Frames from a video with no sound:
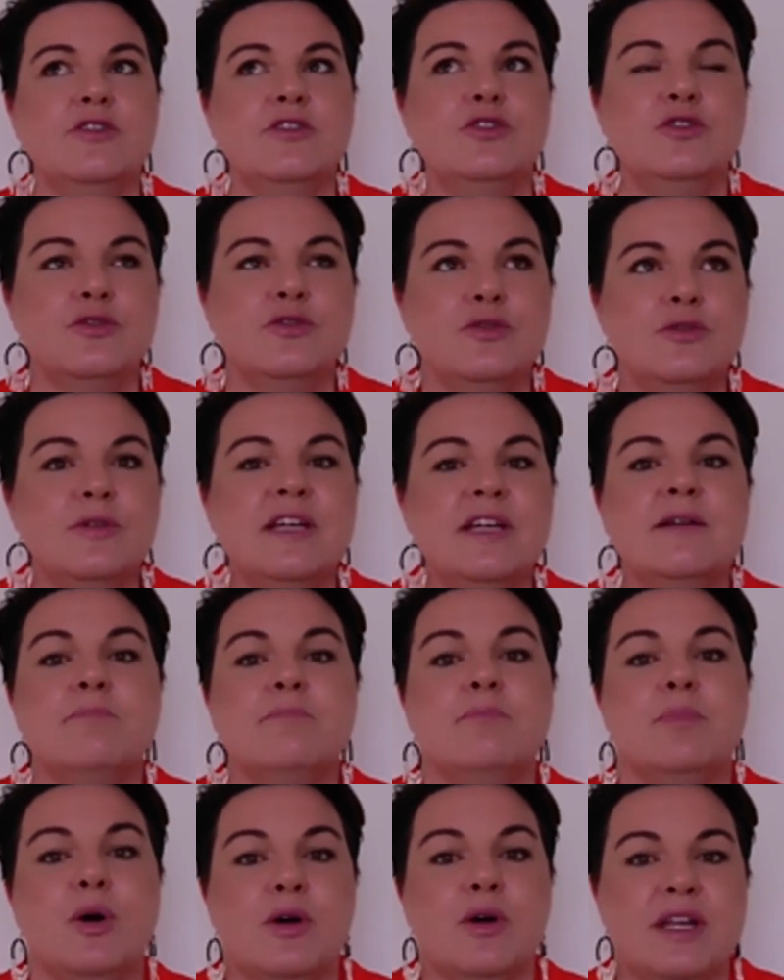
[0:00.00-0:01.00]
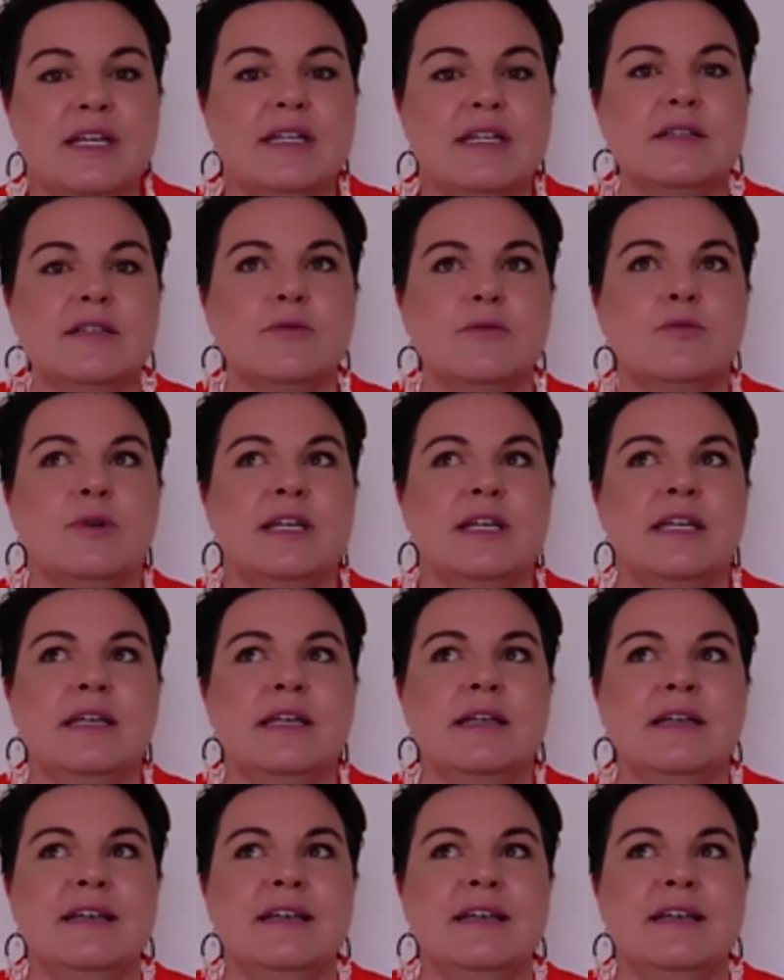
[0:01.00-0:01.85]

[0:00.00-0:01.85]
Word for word: do embody it. We